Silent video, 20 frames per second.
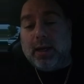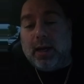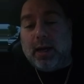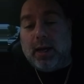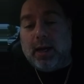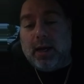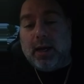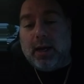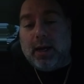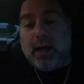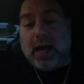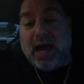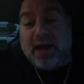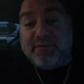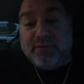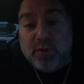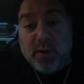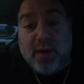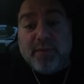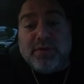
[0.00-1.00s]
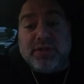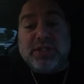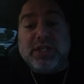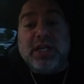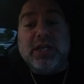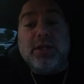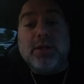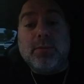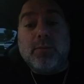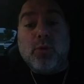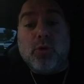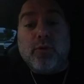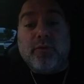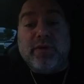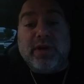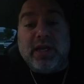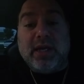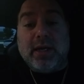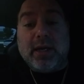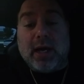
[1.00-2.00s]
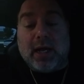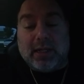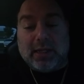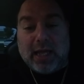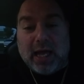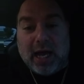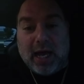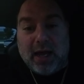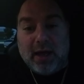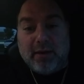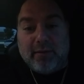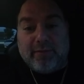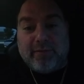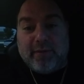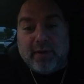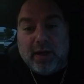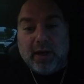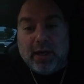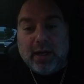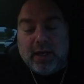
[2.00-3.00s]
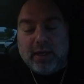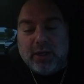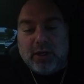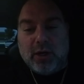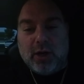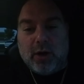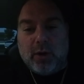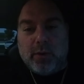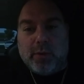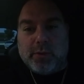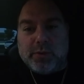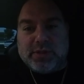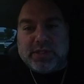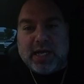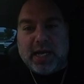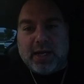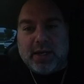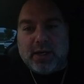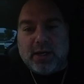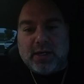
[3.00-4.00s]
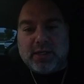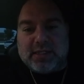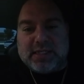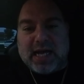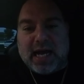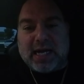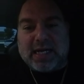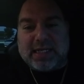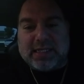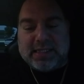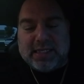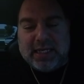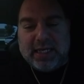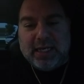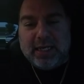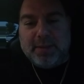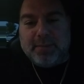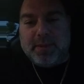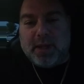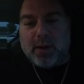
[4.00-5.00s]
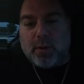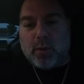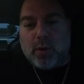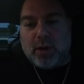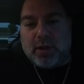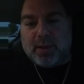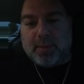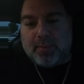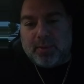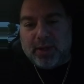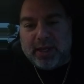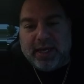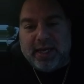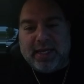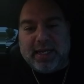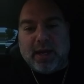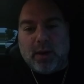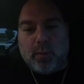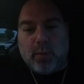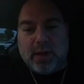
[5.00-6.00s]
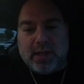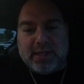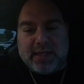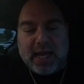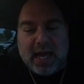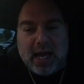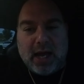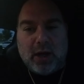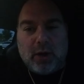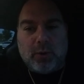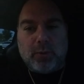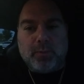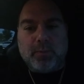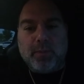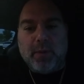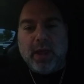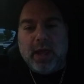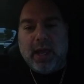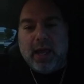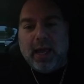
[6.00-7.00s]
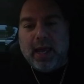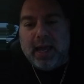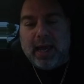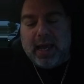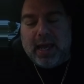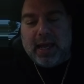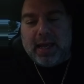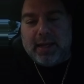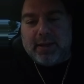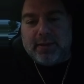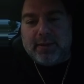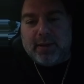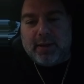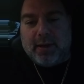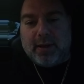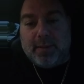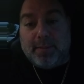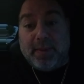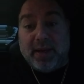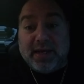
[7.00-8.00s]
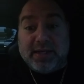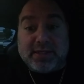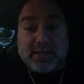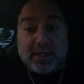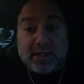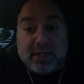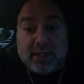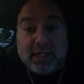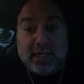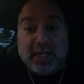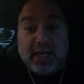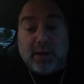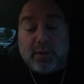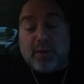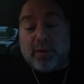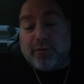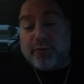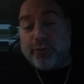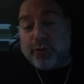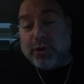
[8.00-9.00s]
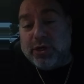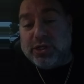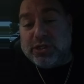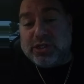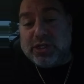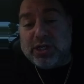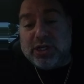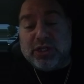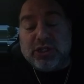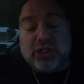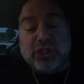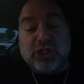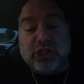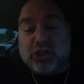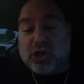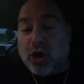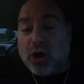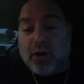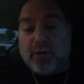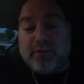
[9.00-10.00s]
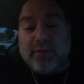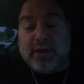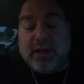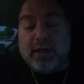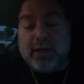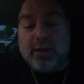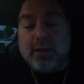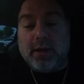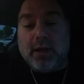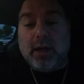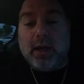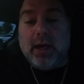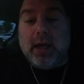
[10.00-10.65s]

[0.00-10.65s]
Have you ever seen the movie Alive? You know, it was that soccer team. They were on the plane that went down, and basically they were freezing, starving